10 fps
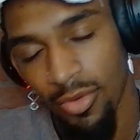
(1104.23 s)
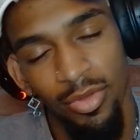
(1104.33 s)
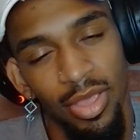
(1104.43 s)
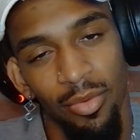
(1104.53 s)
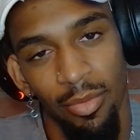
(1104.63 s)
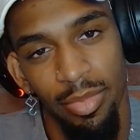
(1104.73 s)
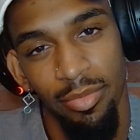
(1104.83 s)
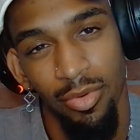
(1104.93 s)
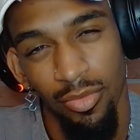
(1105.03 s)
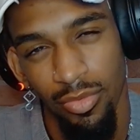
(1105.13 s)
get why
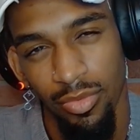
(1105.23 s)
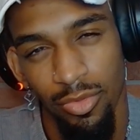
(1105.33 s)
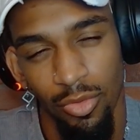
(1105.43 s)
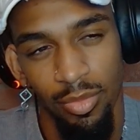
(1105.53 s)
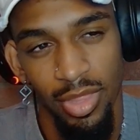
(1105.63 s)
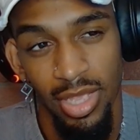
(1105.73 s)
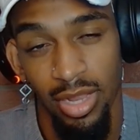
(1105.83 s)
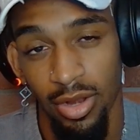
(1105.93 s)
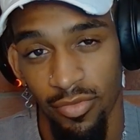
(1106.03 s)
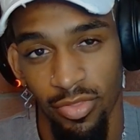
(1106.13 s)
people don't be like,
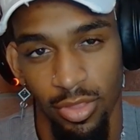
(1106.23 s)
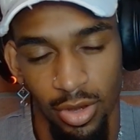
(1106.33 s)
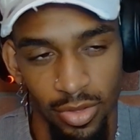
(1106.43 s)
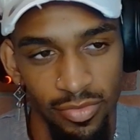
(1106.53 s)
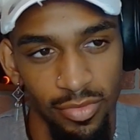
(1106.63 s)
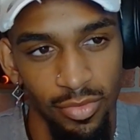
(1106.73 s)
enough is enough.